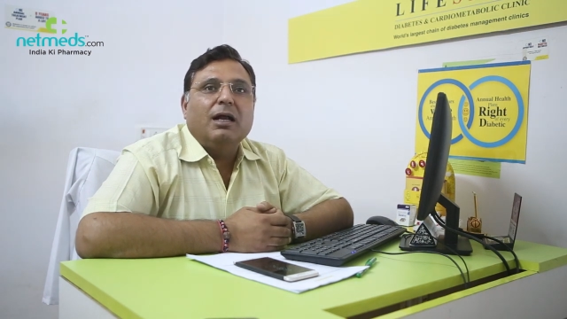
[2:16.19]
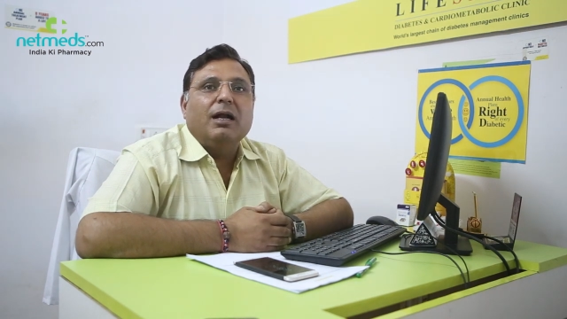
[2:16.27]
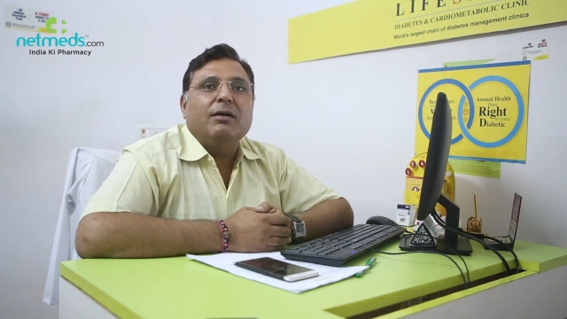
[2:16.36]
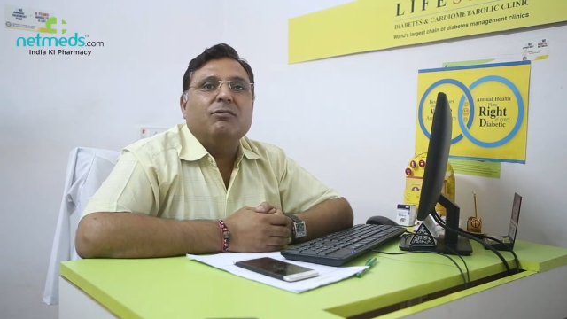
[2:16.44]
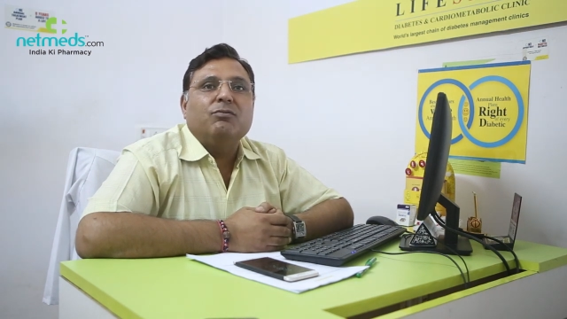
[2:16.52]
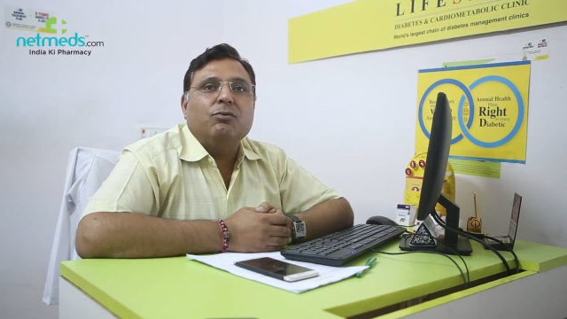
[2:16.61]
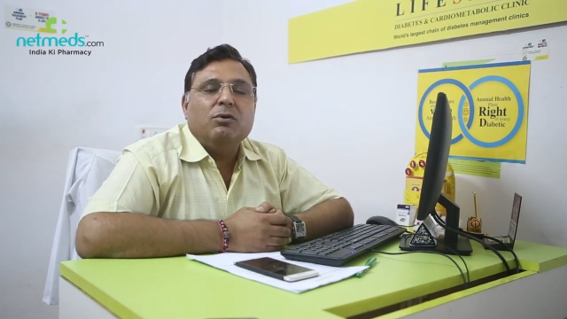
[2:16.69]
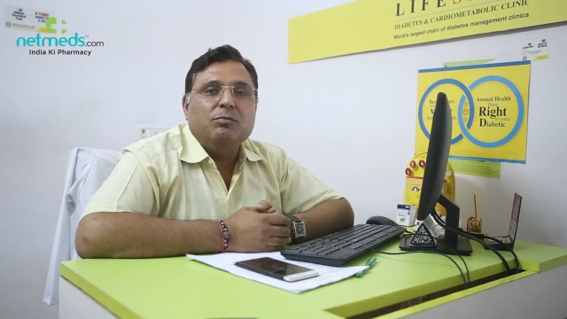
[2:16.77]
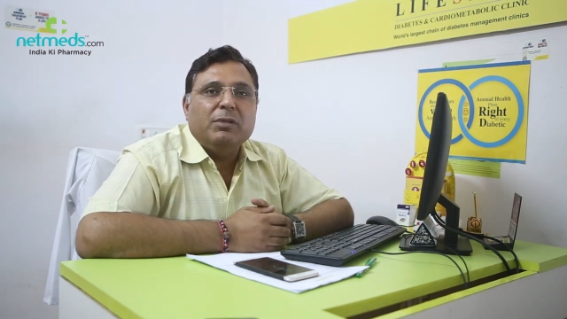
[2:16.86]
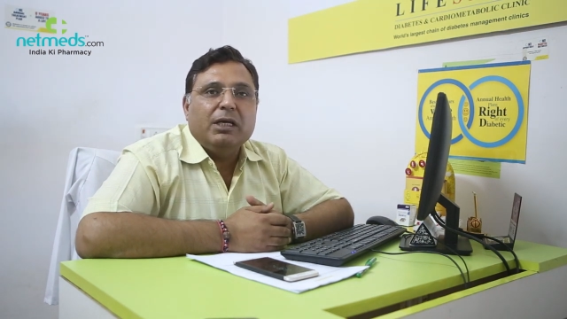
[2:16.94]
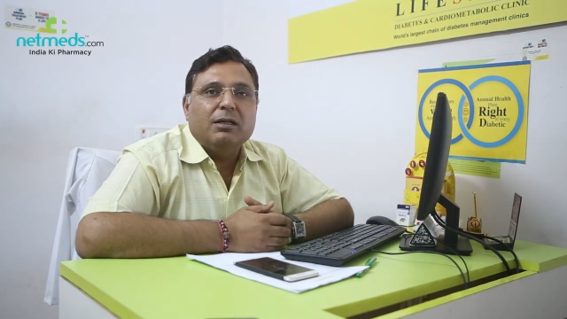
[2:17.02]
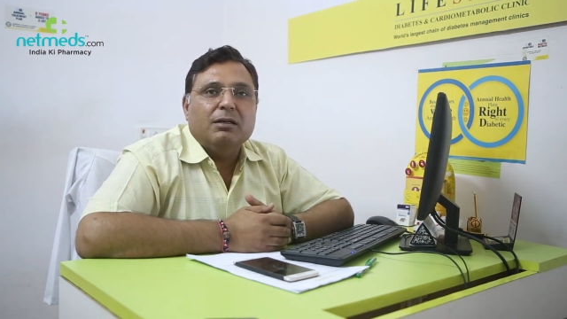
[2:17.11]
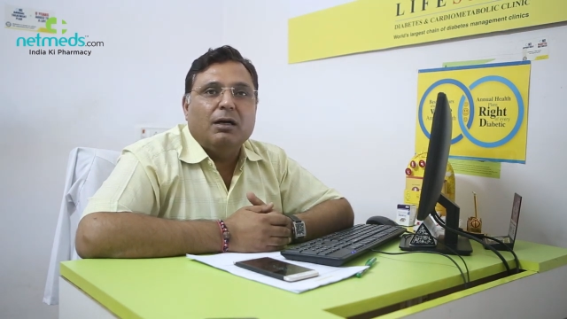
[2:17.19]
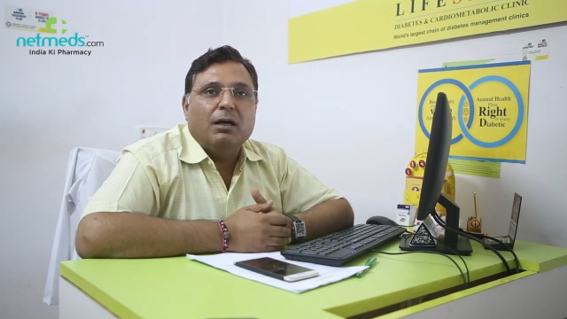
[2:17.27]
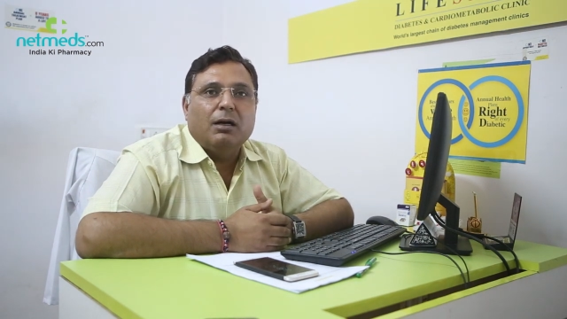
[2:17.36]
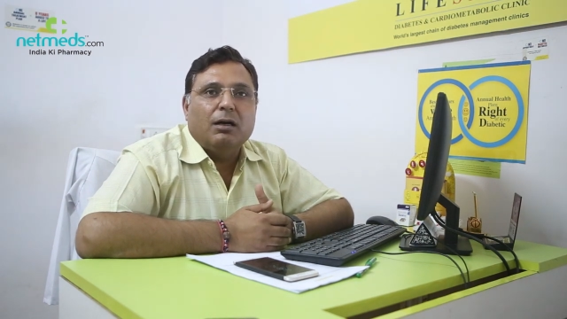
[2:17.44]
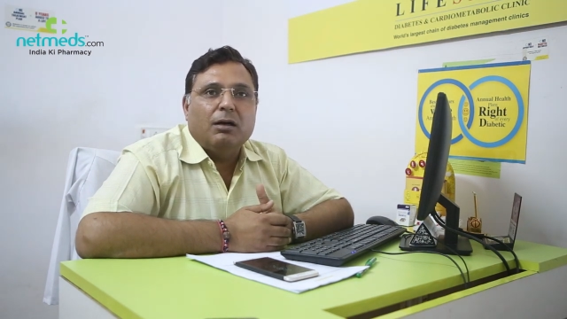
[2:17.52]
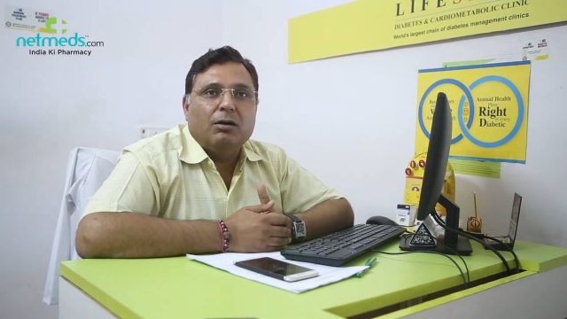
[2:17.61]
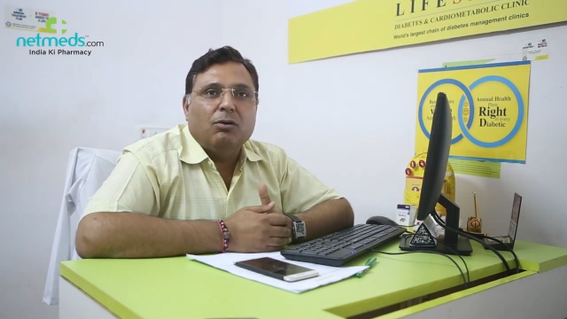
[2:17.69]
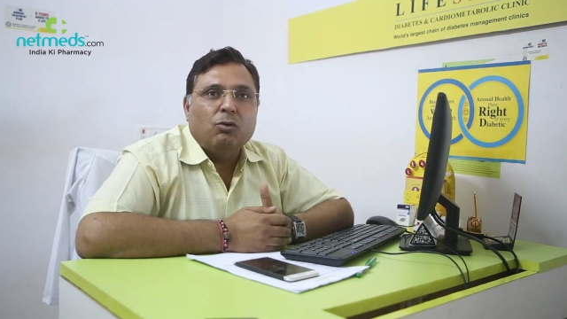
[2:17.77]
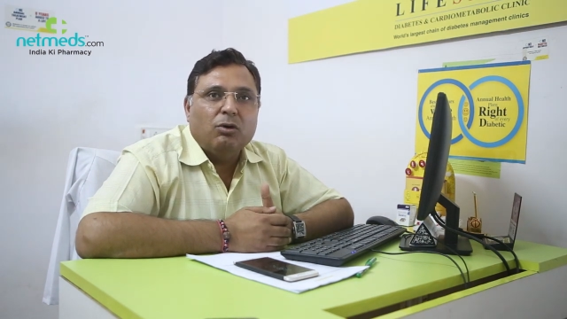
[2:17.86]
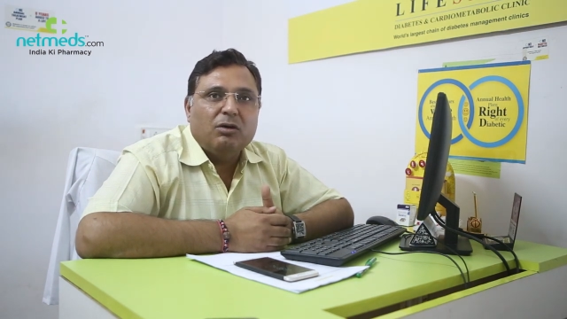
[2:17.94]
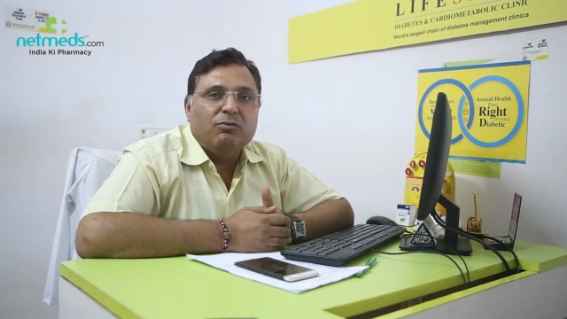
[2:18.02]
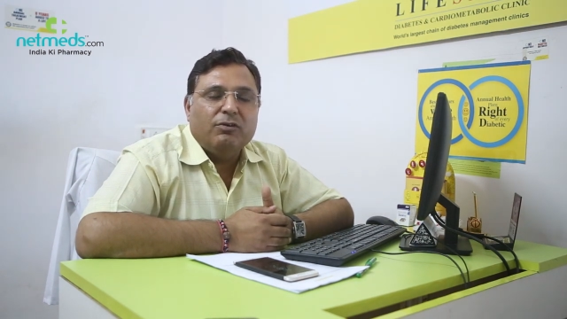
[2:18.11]
and full meal
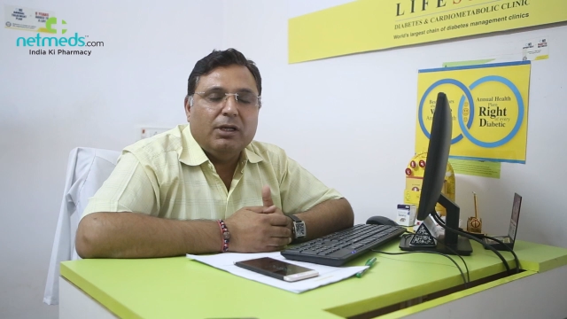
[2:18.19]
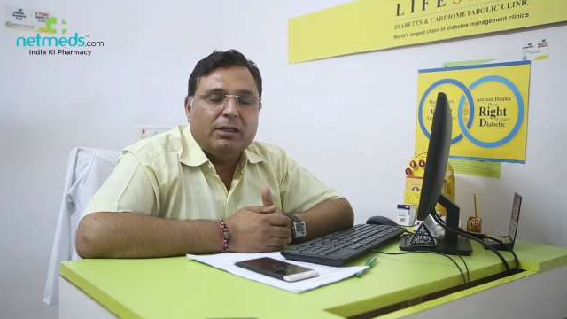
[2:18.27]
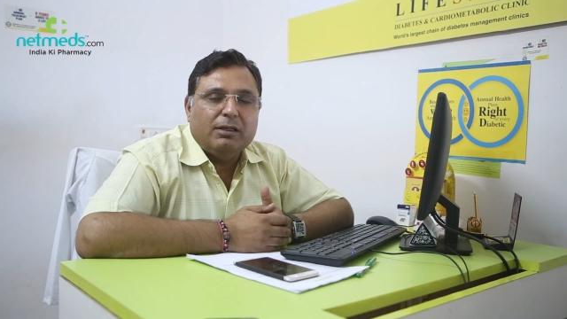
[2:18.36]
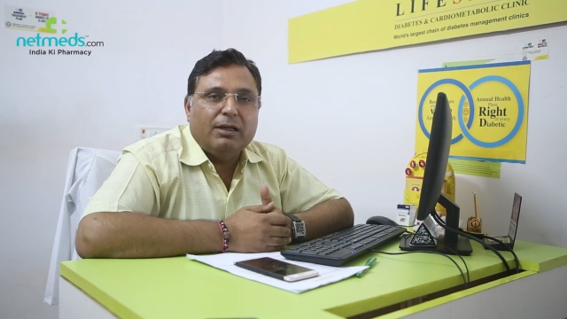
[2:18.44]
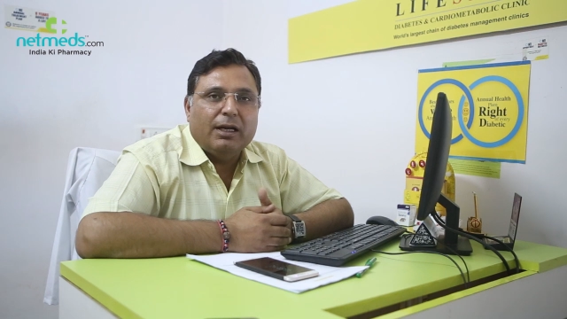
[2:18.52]
whole wheat